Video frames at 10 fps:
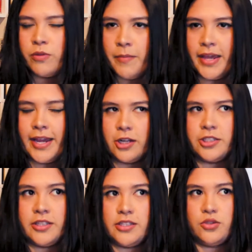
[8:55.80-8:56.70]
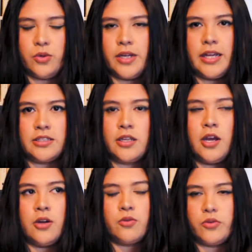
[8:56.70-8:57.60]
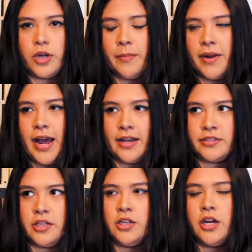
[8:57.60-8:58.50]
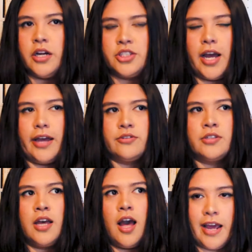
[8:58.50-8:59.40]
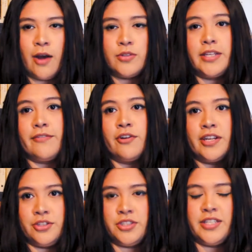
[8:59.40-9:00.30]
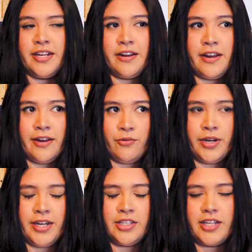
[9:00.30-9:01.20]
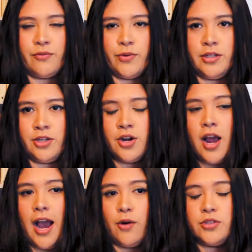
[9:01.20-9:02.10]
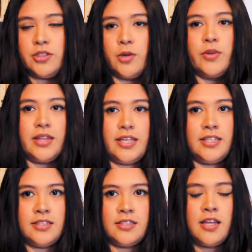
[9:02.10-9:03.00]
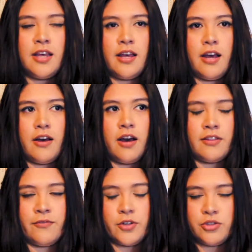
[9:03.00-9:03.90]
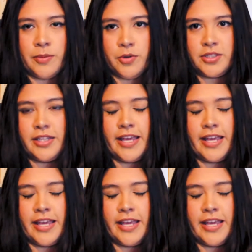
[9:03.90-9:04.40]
the main character in this story has grown up and has a child I would say if you're interested in reading Jeff Wheeler, I would start with these, uh, the first three books in